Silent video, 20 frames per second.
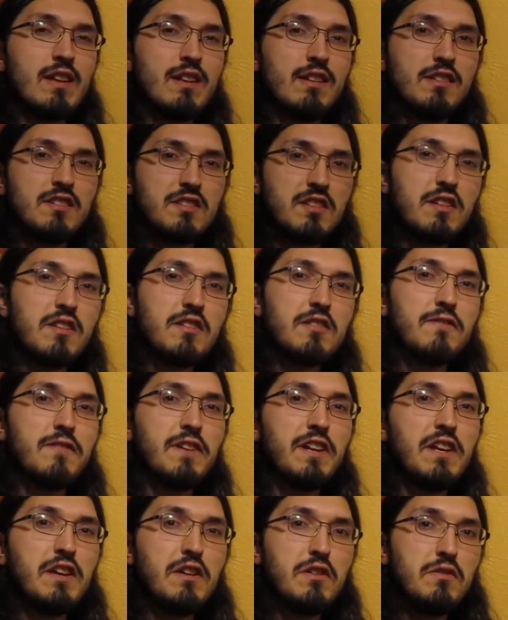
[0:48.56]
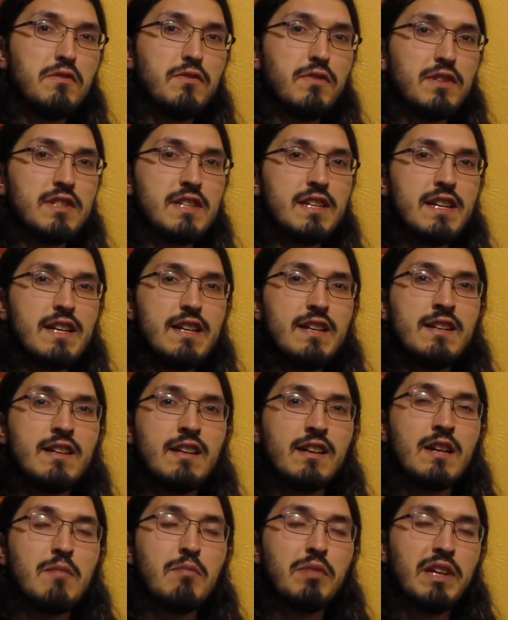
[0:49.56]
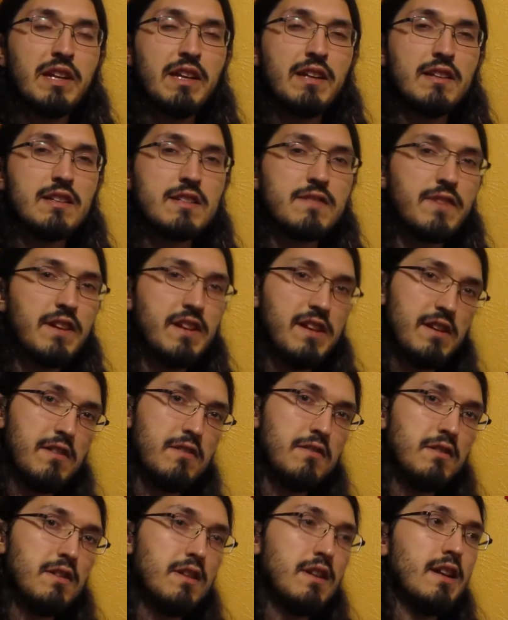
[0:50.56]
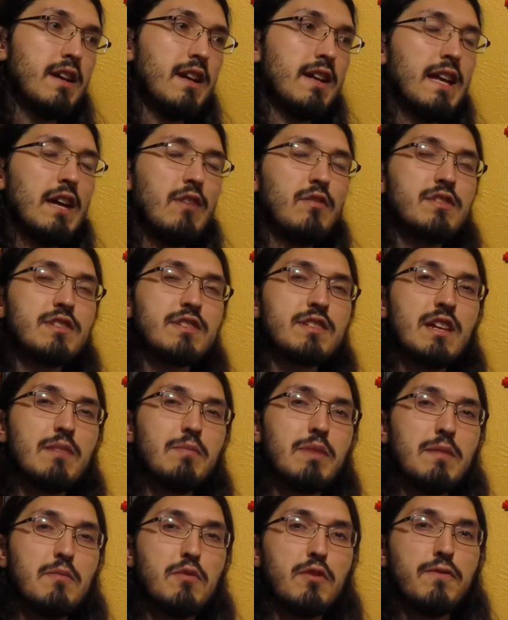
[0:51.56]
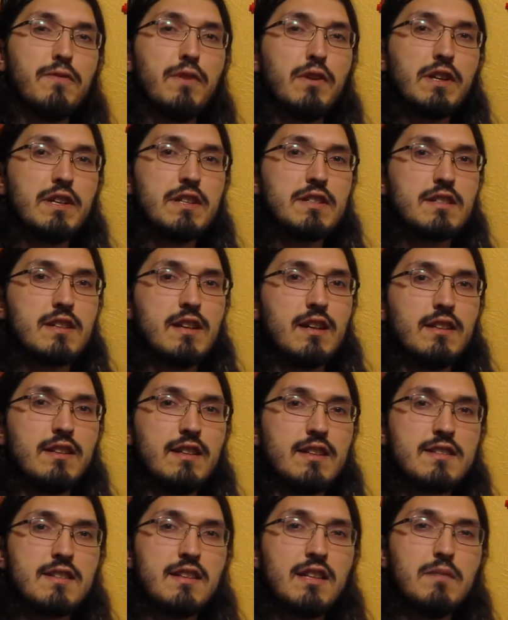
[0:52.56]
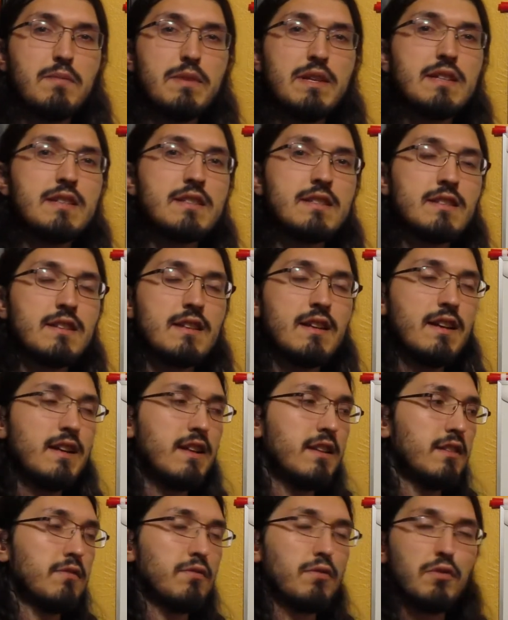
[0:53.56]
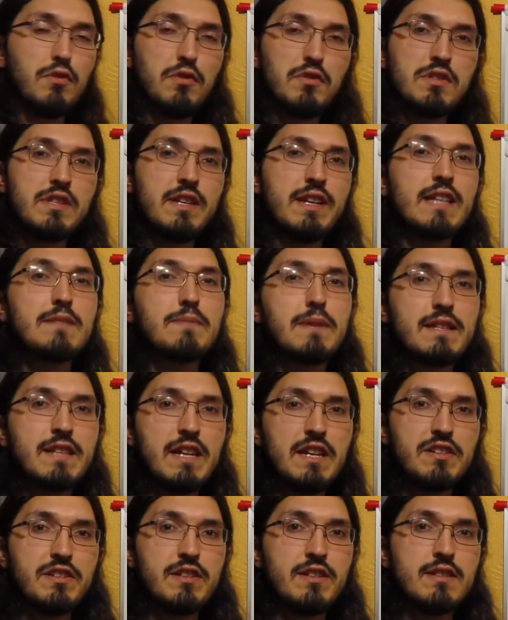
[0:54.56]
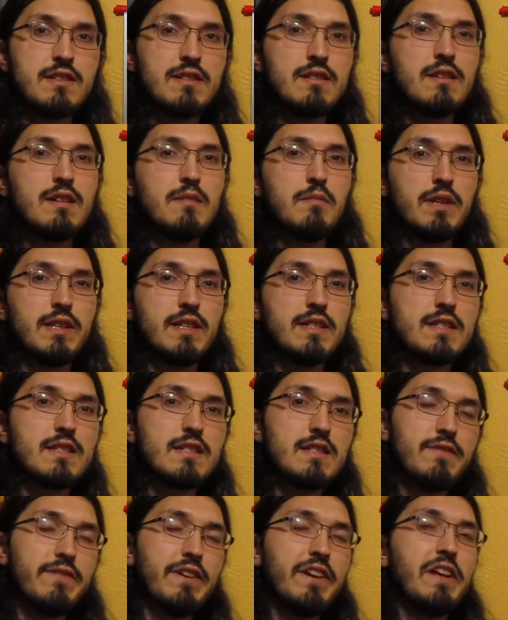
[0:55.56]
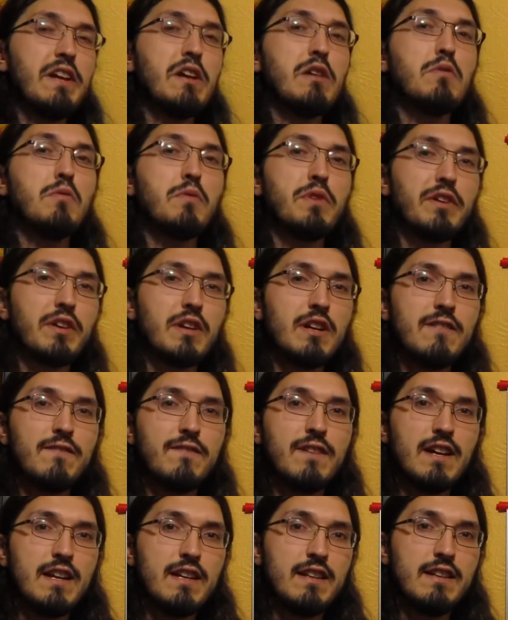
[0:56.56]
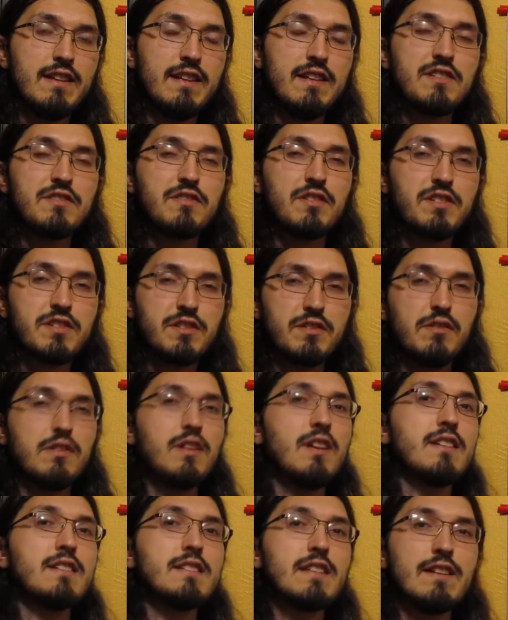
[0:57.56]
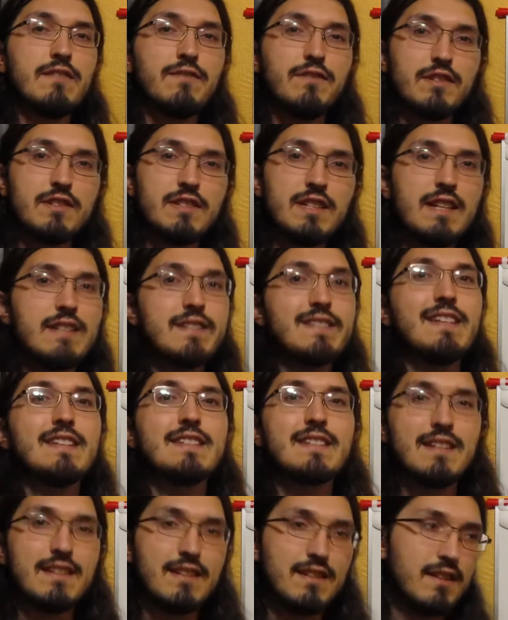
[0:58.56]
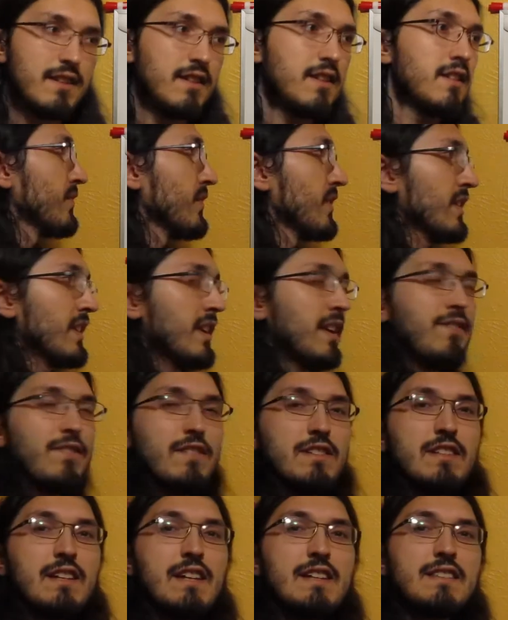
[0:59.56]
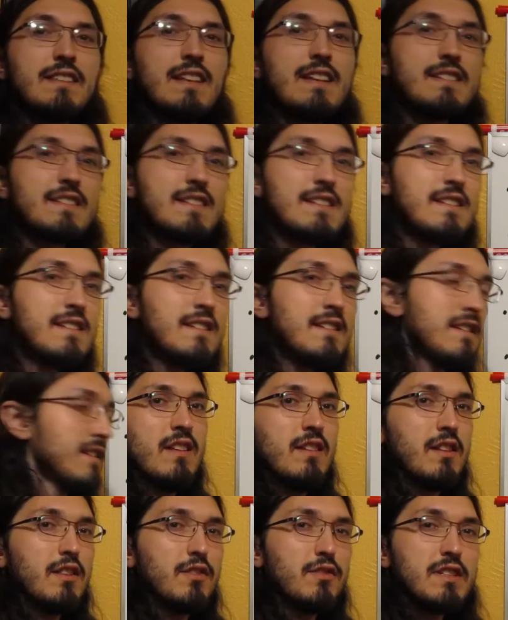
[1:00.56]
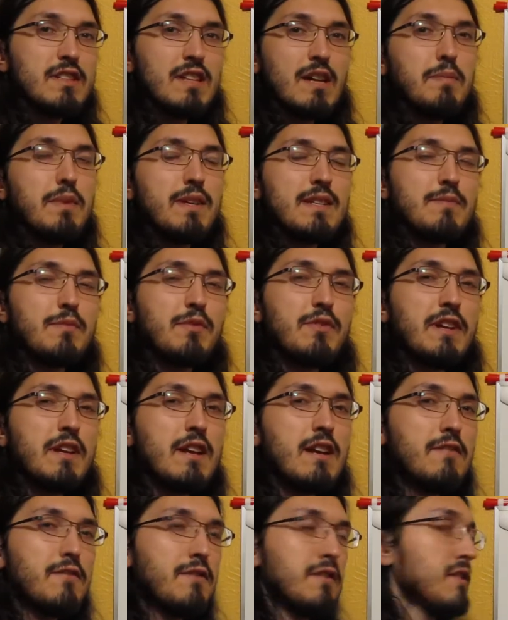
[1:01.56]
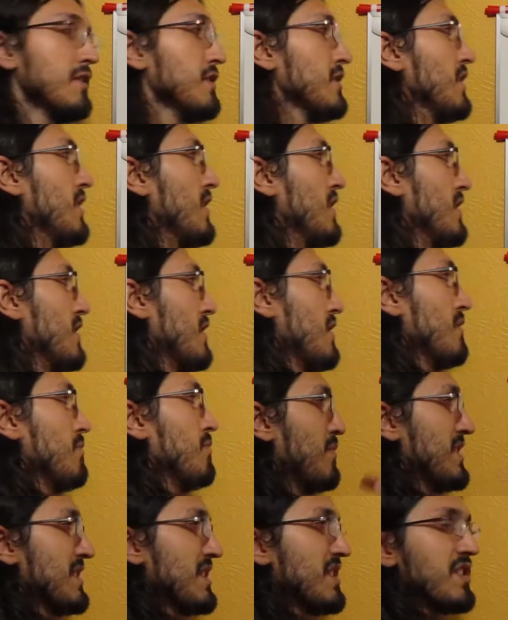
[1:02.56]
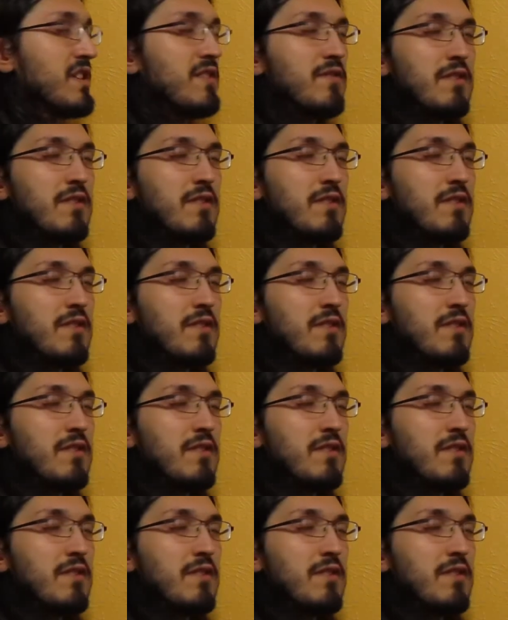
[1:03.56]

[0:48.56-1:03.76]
There's another video for today accompanying this video, and that one's going to be more focused on the syllabus, the rules, and expectations. But this is the video where you're going to find the instructional content for today's lesson. Okay, for today's lesson, the three topics I'm going to cover are position